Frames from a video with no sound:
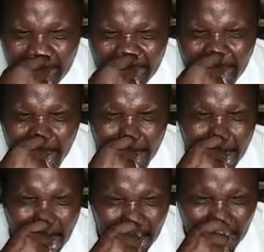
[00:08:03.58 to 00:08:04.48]
bless you.
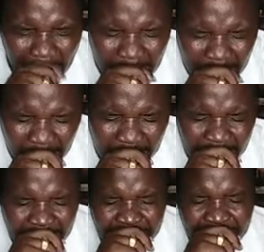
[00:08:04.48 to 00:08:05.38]
God bless you.
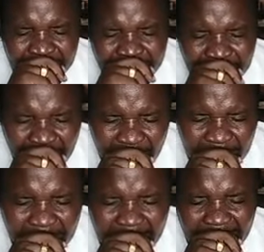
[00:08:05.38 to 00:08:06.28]
God
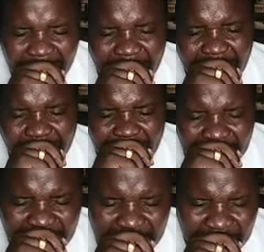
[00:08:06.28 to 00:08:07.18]
bless you. God
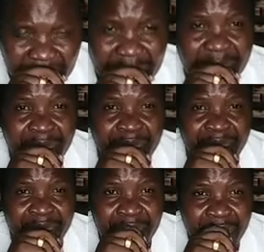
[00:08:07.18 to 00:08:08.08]
bless you.
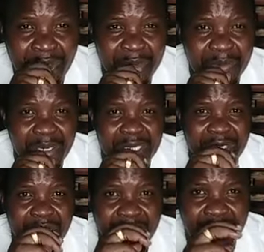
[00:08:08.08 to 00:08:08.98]
God bless
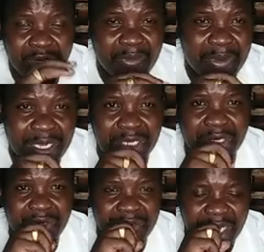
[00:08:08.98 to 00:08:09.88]
you. God bless
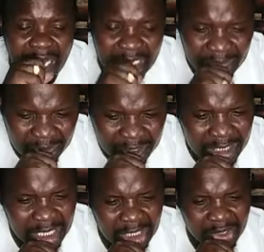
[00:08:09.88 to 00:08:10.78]
you. We ask for the
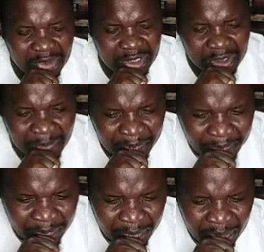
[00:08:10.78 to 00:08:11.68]
nations.
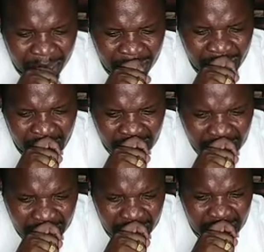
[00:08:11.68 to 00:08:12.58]
We ask
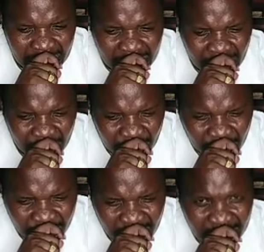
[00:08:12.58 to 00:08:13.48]
for the
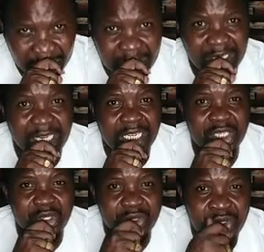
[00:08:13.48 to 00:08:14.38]
nations. We ask for the
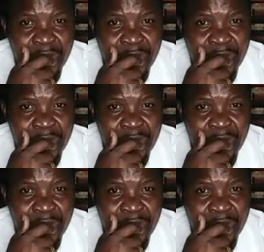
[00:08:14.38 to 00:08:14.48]
nations.